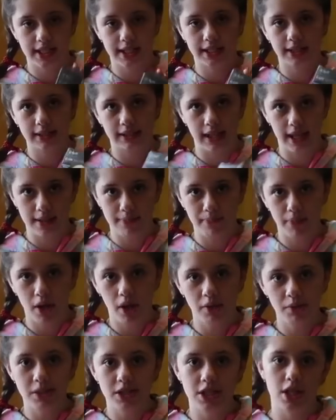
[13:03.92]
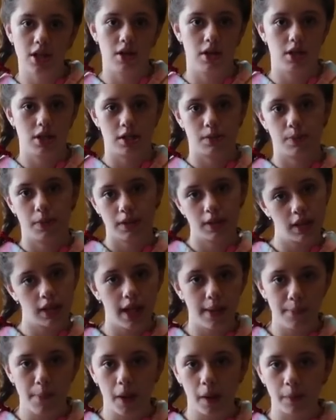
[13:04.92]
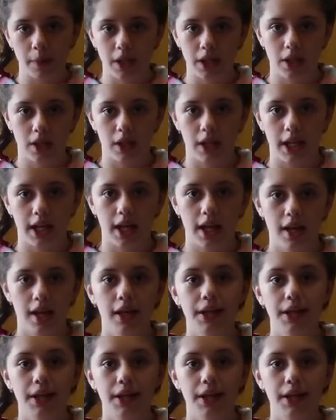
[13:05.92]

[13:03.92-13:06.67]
like light bulb, so you just put the light bulb in and you're like,